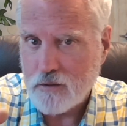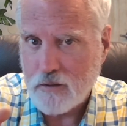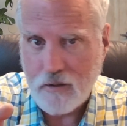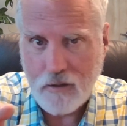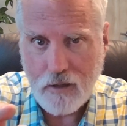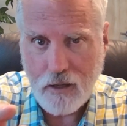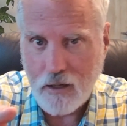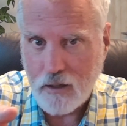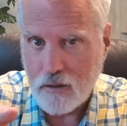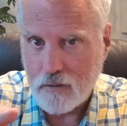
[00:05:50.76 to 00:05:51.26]

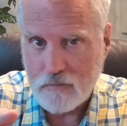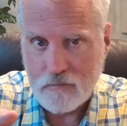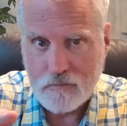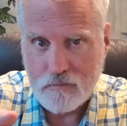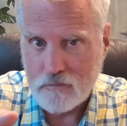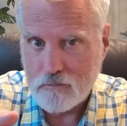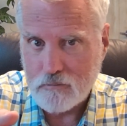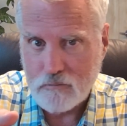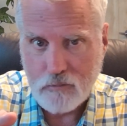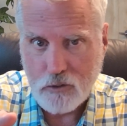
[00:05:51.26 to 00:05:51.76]
A
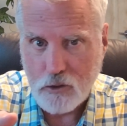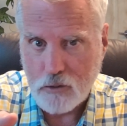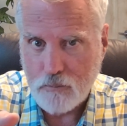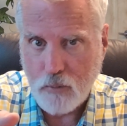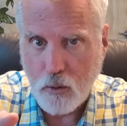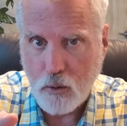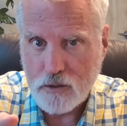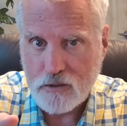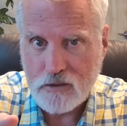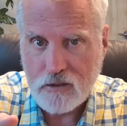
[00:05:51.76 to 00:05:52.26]
good
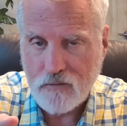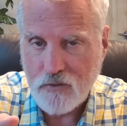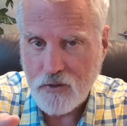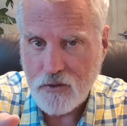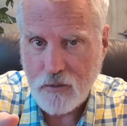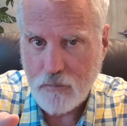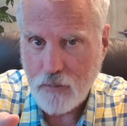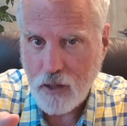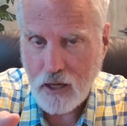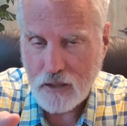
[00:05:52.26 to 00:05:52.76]
portion of the
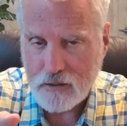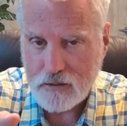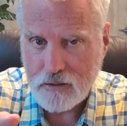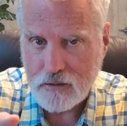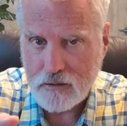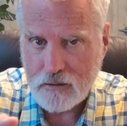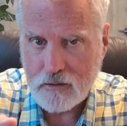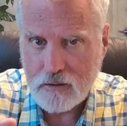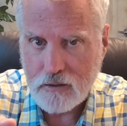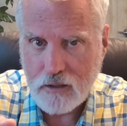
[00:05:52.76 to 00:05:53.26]

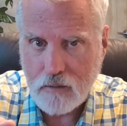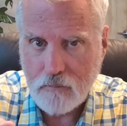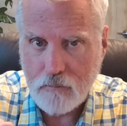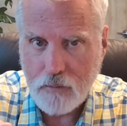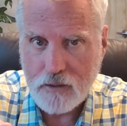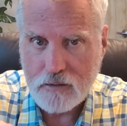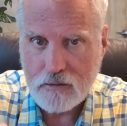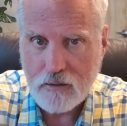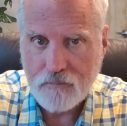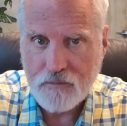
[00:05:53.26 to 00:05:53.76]
deposit can
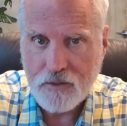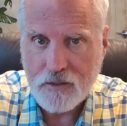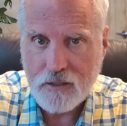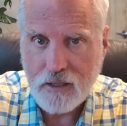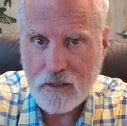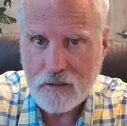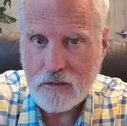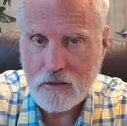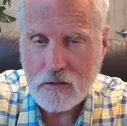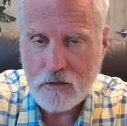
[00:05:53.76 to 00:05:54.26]
be something
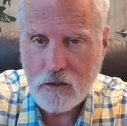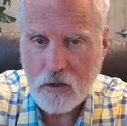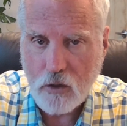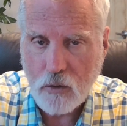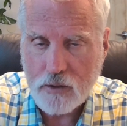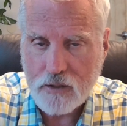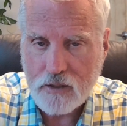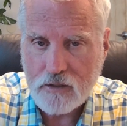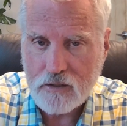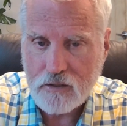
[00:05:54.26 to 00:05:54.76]
that the
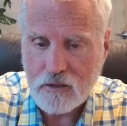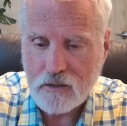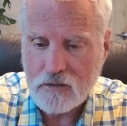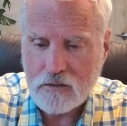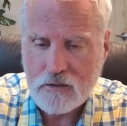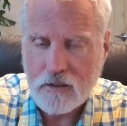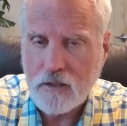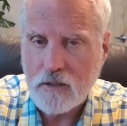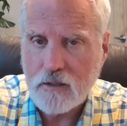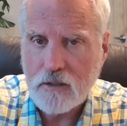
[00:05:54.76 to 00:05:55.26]
court can
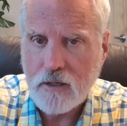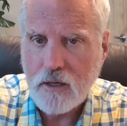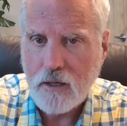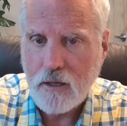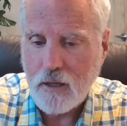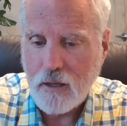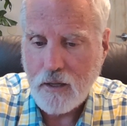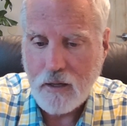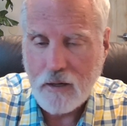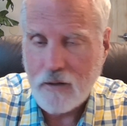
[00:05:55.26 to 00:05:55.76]
consider.
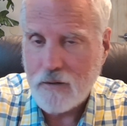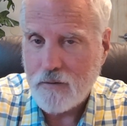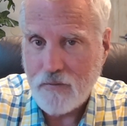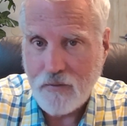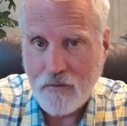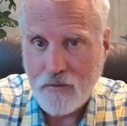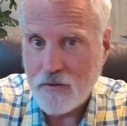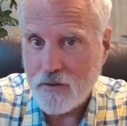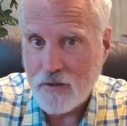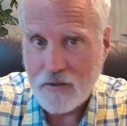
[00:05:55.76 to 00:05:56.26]

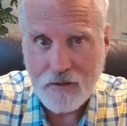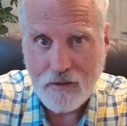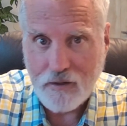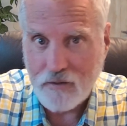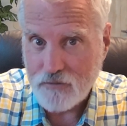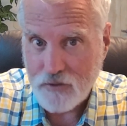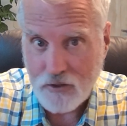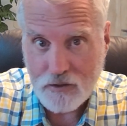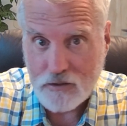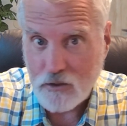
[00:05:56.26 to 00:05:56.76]

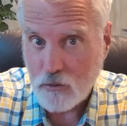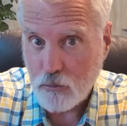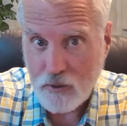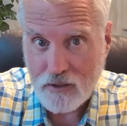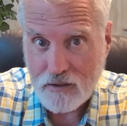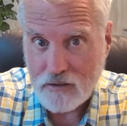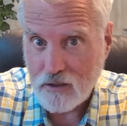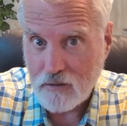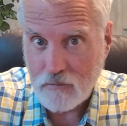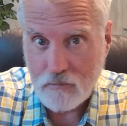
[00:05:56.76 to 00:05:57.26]
If there's a
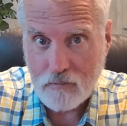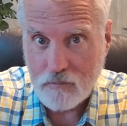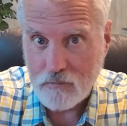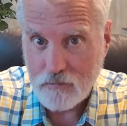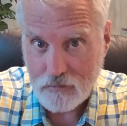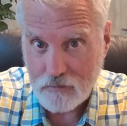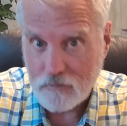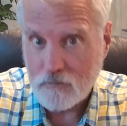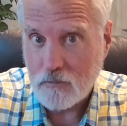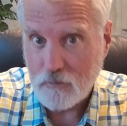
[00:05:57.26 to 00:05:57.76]
reason,
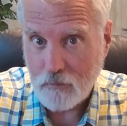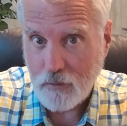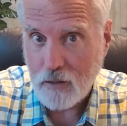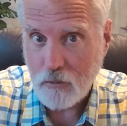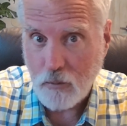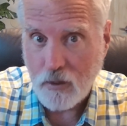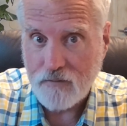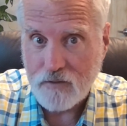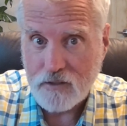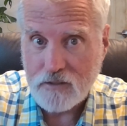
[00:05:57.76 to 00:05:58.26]
by
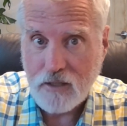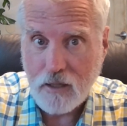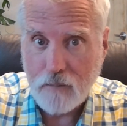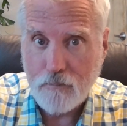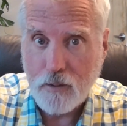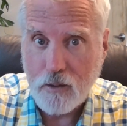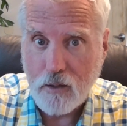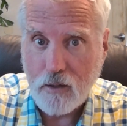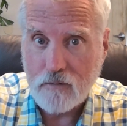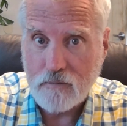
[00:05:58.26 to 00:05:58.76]
way of
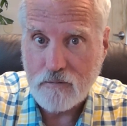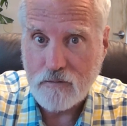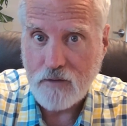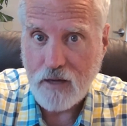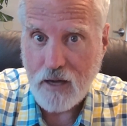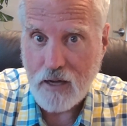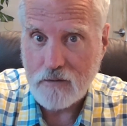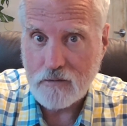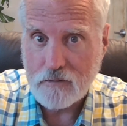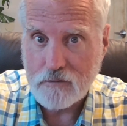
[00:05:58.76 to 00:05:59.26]
example, of
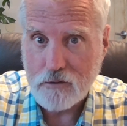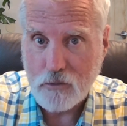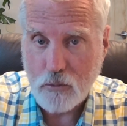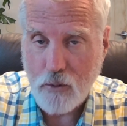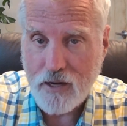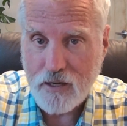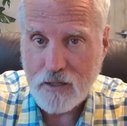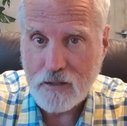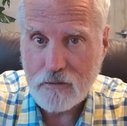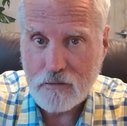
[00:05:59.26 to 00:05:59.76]

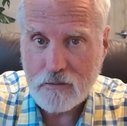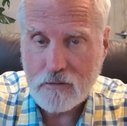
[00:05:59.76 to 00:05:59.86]
credit